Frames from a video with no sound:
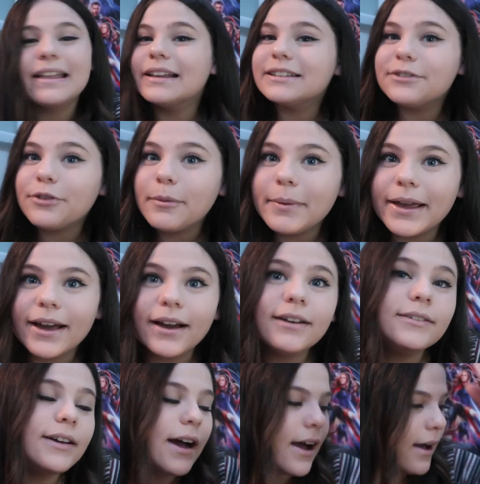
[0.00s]
that's it for
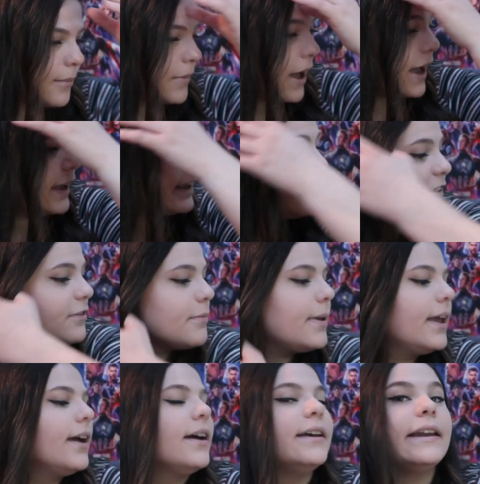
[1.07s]
Mia. I give
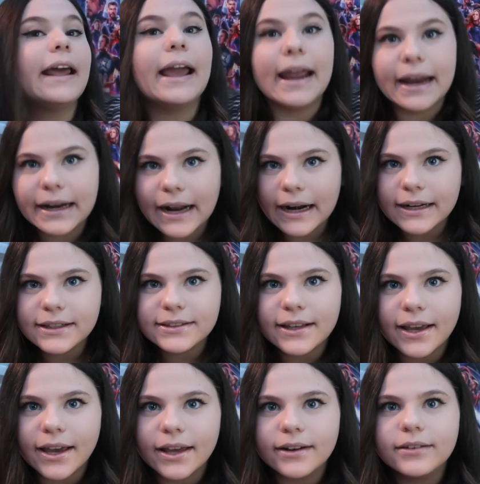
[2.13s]
Mia an 8 out of
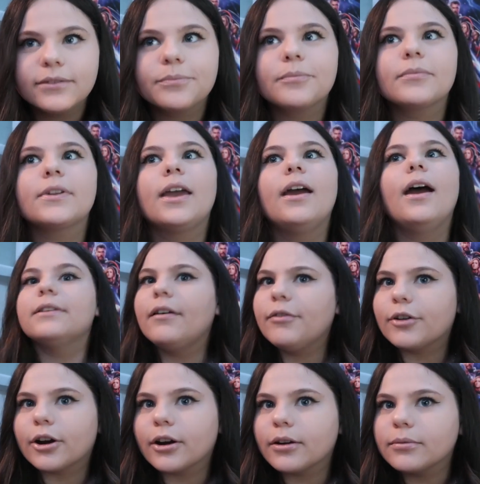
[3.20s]
10. Love
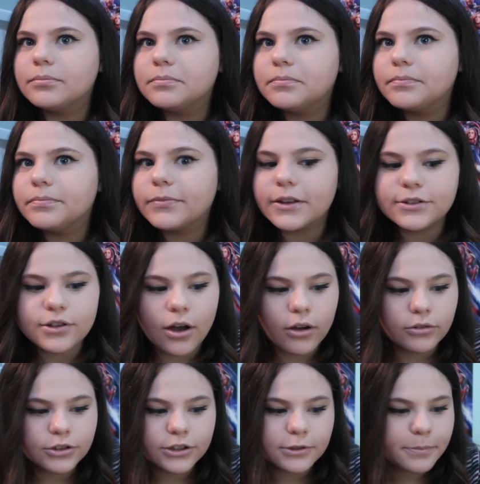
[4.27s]
her. That's
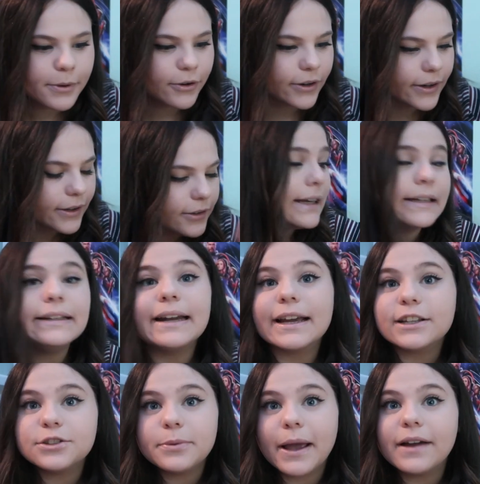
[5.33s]
all, just period.
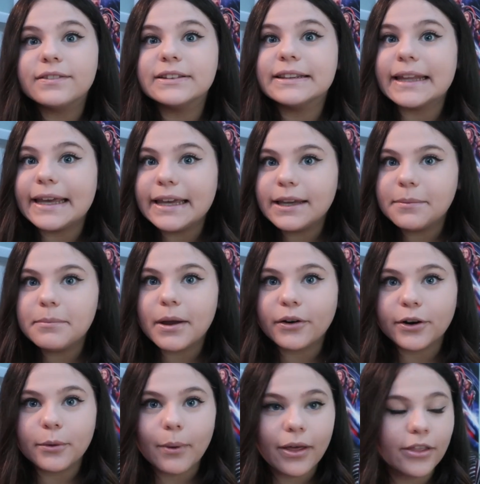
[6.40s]
Next we have Lake
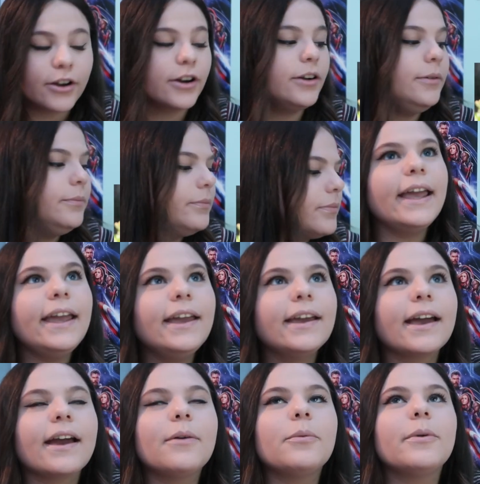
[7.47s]
Merriweather.
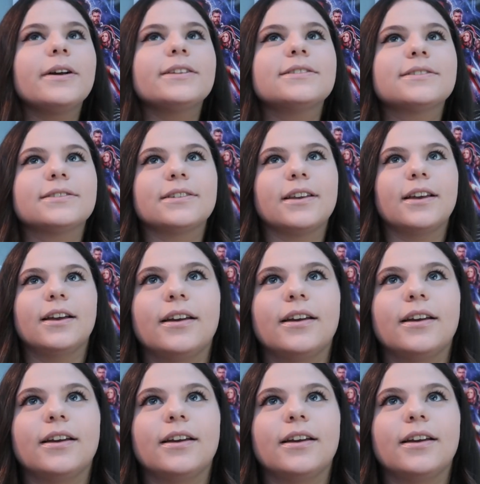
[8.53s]
Lake was